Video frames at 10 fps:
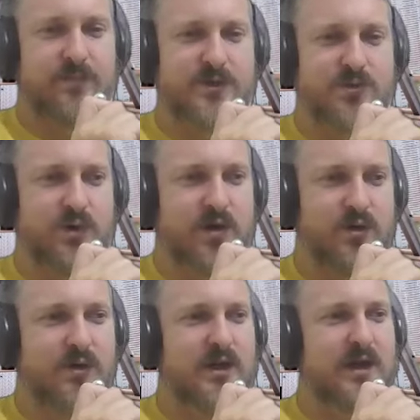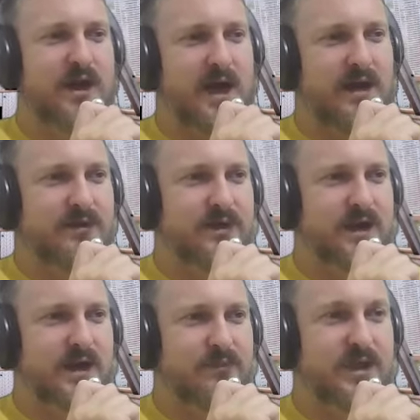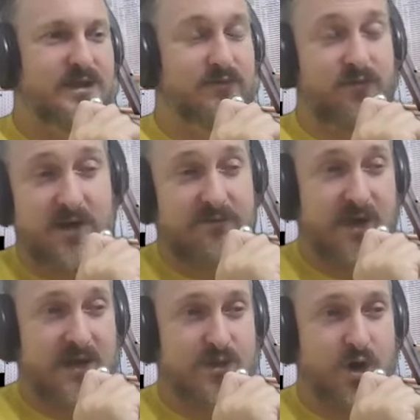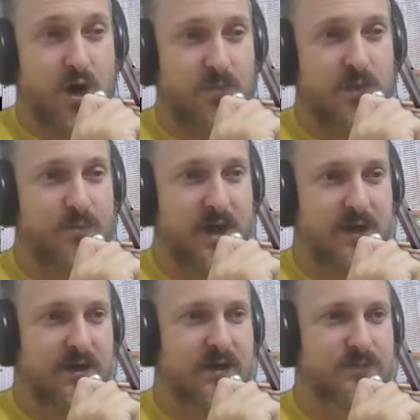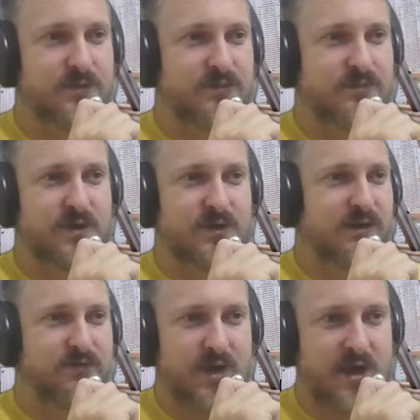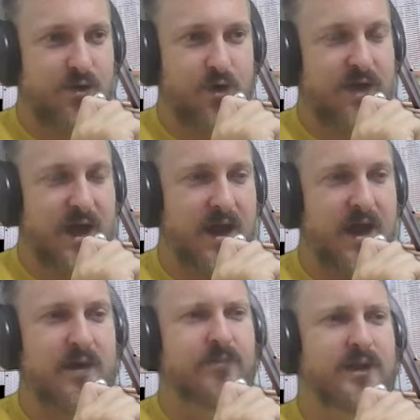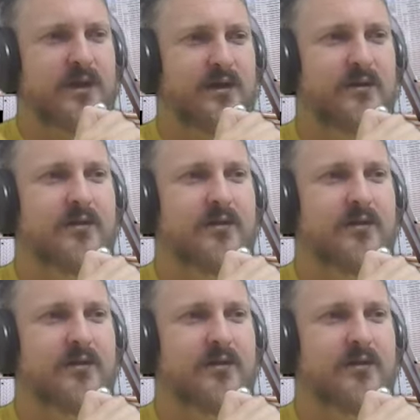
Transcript: as well. And these three phase hybrid backups, they've now got that happening.